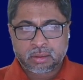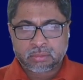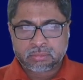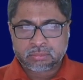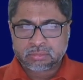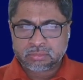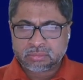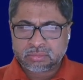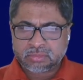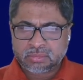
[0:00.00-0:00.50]

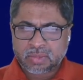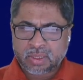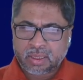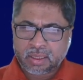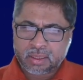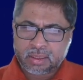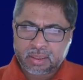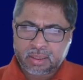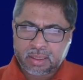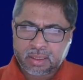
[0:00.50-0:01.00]
Um,
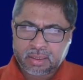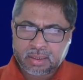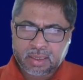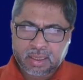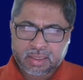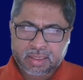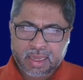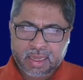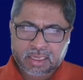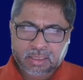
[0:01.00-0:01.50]

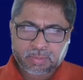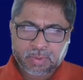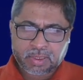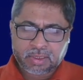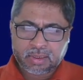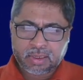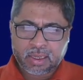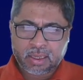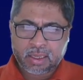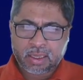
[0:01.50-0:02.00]
Another
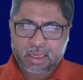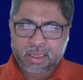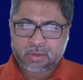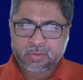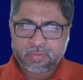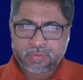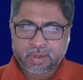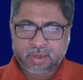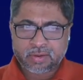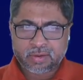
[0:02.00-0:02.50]
aspect I
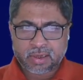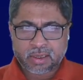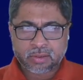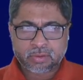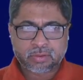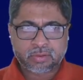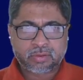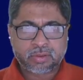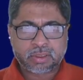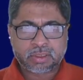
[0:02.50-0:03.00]
had to figure
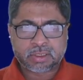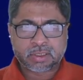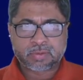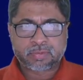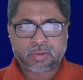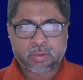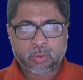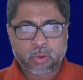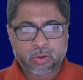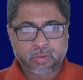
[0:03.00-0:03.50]
out
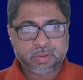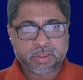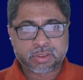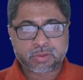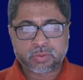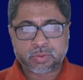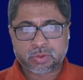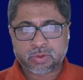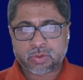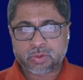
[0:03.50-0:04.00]
from all of
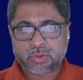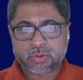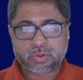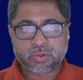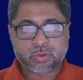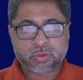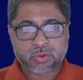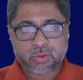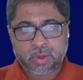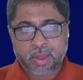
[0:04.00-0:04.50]
this was
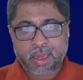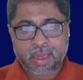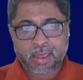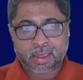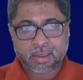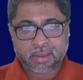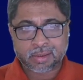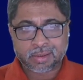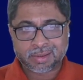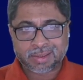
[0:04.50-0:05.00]
also to
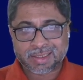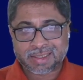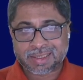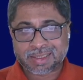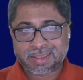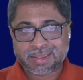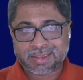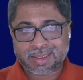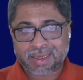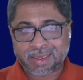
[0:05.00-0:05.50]
handle the
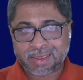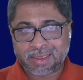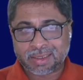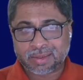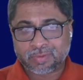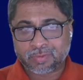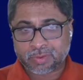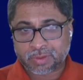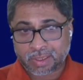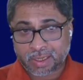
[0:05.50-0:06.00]

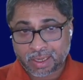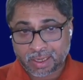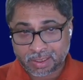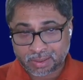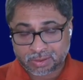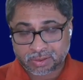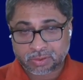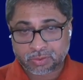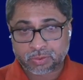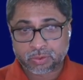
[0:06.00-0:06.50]
styling for the
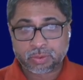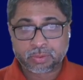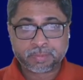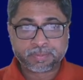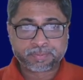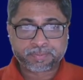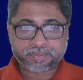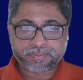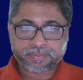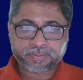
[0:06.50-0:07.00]
header
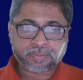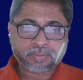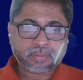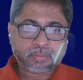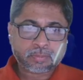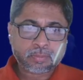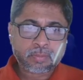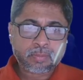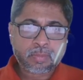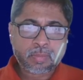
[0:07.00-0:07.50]
row.
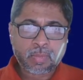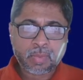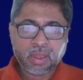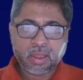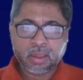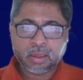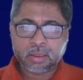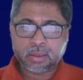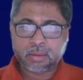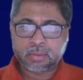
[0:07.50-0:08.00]

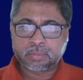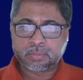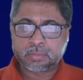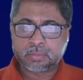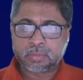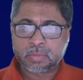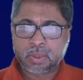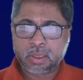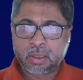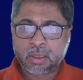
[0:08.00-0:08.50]

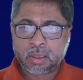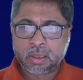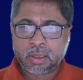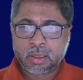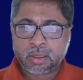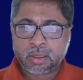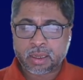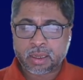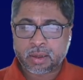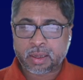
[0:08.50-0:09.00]
Um,
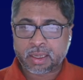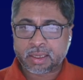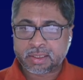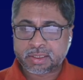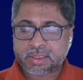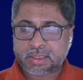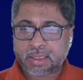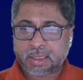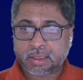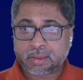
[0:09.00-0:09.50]
Now, I
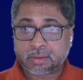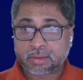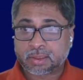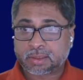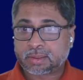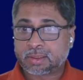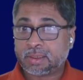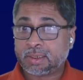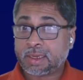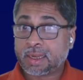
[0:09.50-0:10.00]

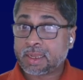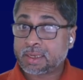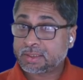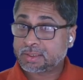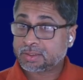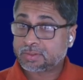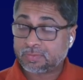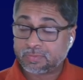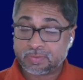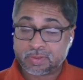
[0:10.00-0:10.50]
understand that the
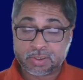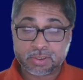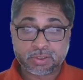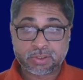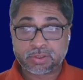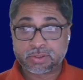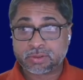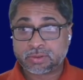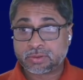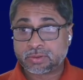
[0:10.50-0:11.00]
latest
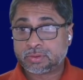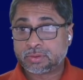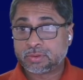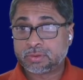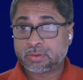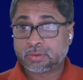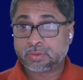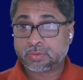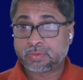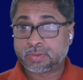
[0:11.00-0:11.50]

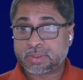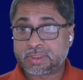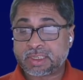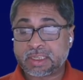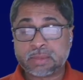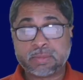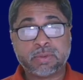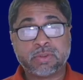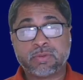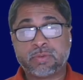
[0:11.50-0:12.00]
version of the
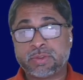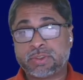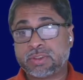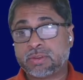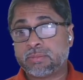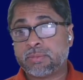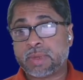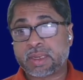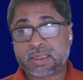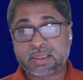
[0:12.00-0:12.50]
tables
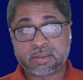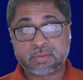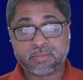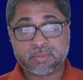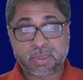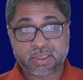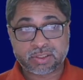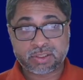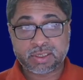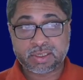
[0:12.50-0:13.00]
widget makes
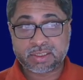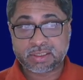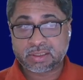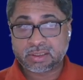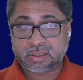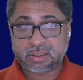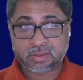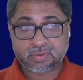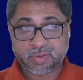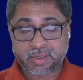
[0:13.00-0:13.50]
it much
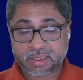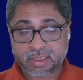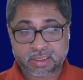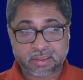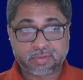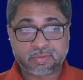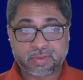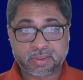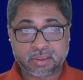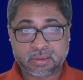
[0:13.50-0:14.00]
easier. It's very
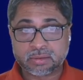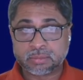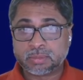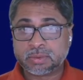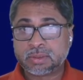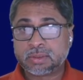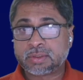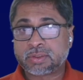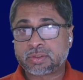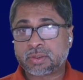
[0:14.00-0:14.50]

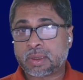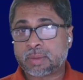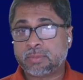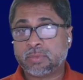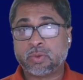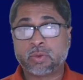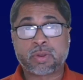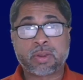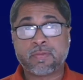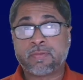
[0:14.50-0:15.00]
configurable, so
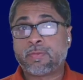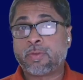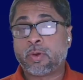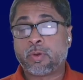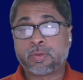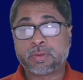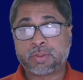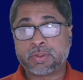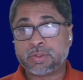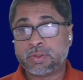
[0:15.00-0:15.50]
I'm looking
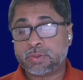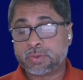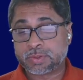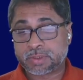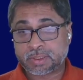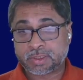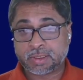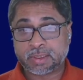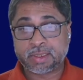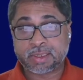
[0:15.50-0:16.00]
forward to
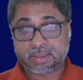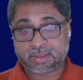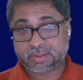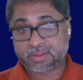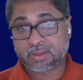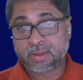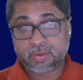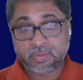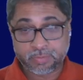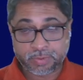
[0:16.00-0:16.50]
using the
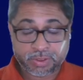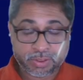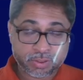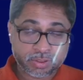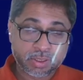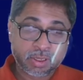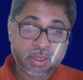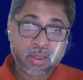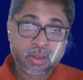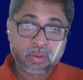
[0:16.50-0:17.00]
latest
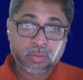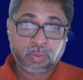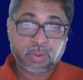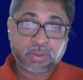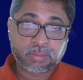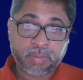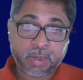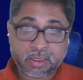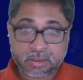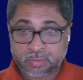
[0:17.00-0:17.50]
widget,
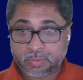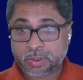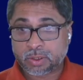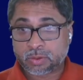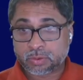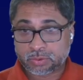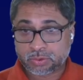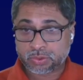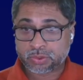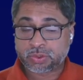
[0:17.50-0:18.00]
which, by the
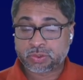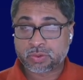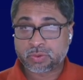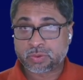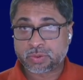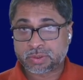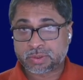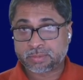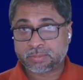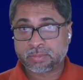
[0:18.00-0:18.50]
way, also
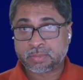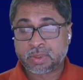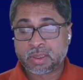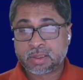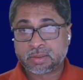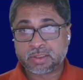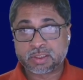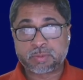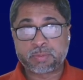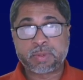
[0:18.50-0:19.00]
shows
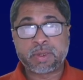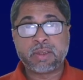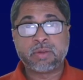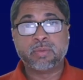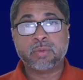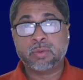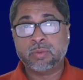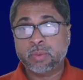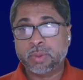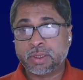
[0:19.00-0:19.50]
the
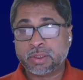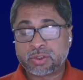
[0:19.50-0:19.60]
speed with